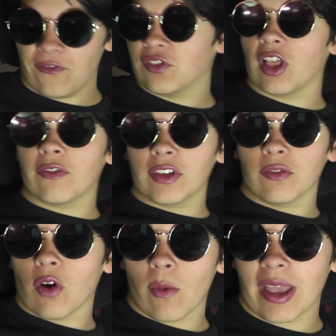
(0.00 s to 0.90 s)

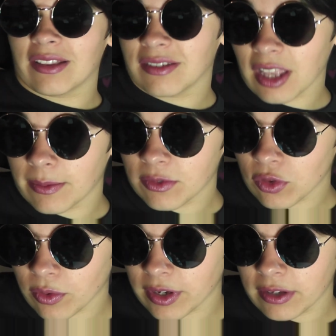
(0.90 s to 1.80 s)
fluffy romance type
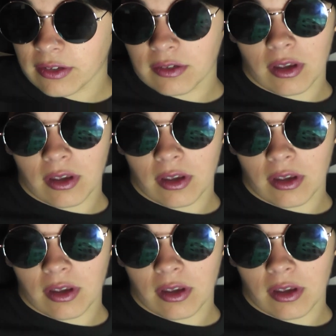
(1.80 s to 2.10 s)
stories.